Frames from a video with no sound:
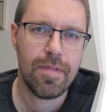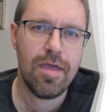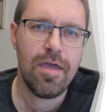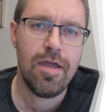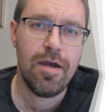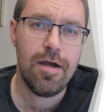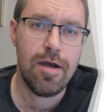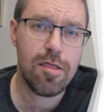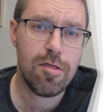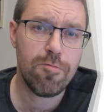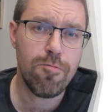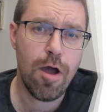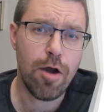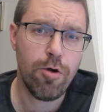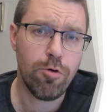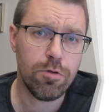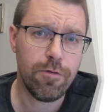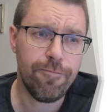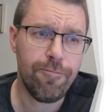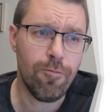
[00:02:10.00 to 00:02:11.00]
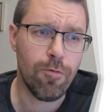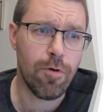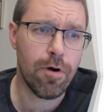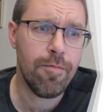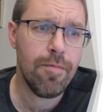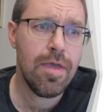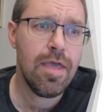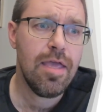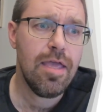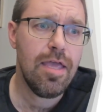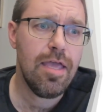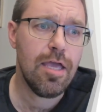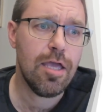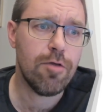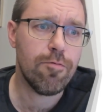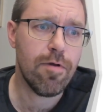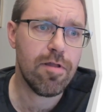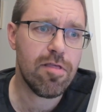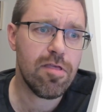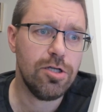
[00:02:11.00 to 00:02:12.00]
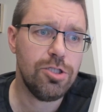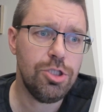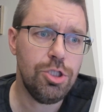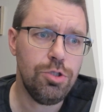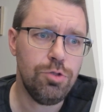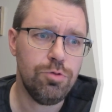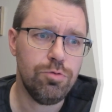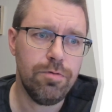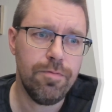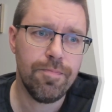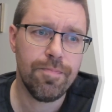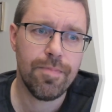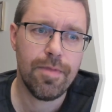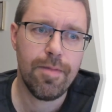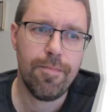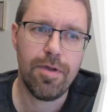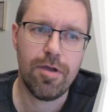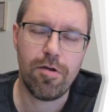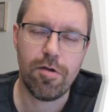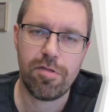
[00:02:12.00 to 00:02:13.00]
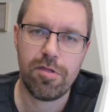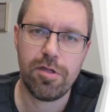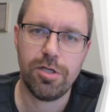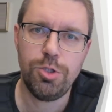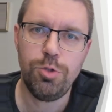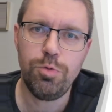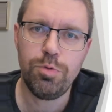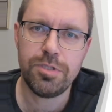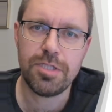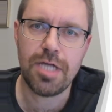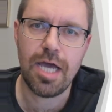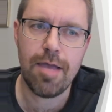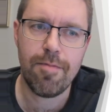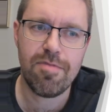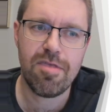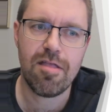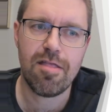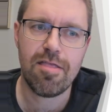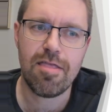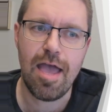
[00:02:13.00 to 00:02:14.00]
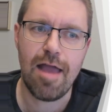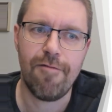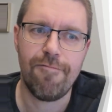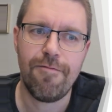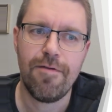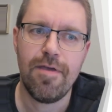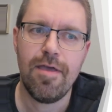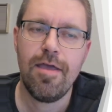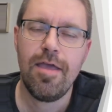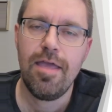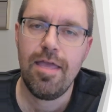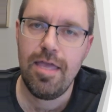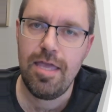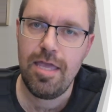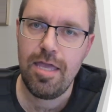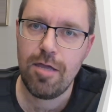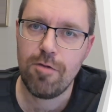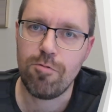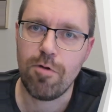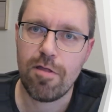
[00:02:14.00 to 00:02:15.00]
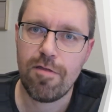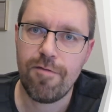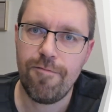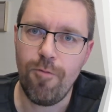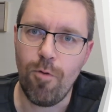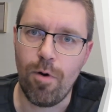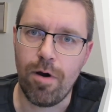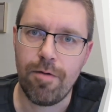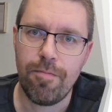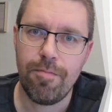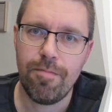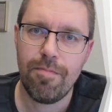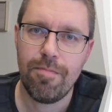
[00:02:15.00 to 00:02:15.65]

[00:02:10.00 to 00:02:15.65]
The square root of 4 equals 2, because 2 times itself equals 4.